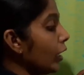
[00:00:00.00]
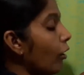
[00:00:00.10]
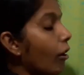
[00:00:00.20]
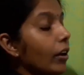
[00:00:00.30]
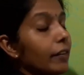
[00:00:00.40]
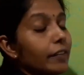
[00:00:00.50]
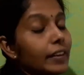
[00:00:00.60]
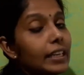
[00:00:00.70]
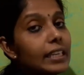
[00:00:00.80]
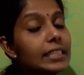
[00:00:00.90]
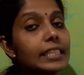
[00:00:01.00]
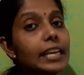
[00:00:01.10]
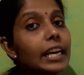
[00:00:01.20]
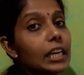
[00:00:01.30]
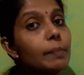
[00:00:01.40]
or V is
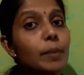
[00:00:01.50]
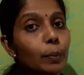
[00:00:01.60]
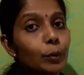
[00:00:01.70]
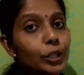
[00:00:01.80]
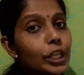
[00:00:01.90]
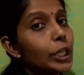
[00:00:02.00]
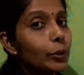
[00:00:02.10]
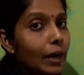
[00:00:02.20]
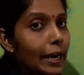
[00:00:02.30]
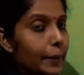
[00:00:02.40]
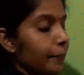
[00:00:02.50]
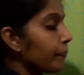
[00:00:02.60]
directly proportional to I.